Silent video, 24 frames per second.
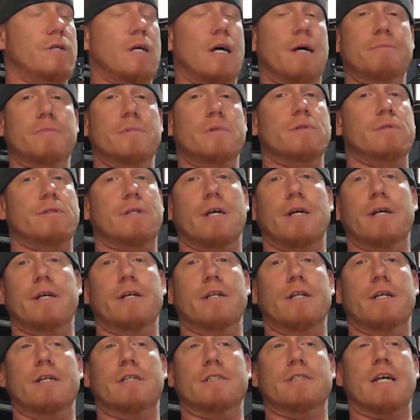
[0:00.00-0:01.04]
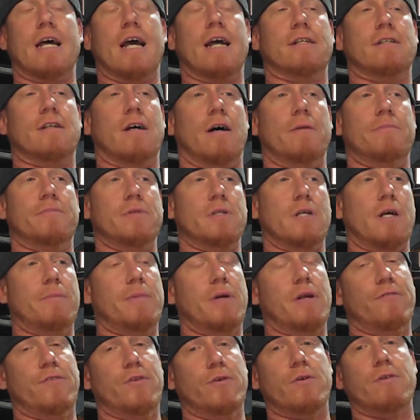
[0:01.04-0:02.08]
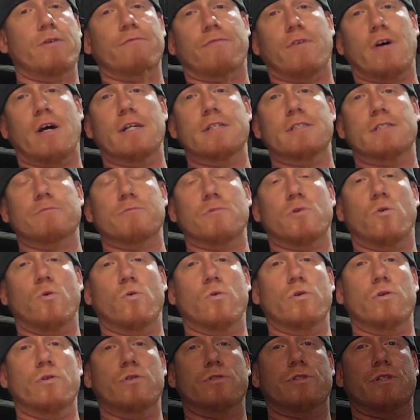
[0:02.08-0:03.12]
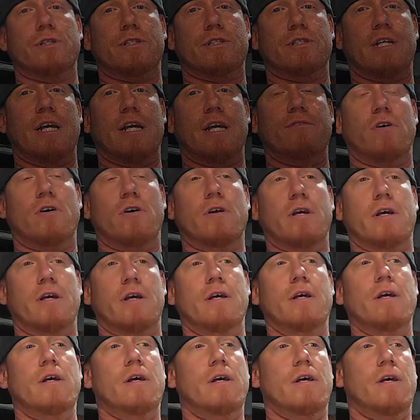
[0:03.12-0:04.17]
I'm going to tell you the exact opposite. I mean, if you can find some corners to save on it,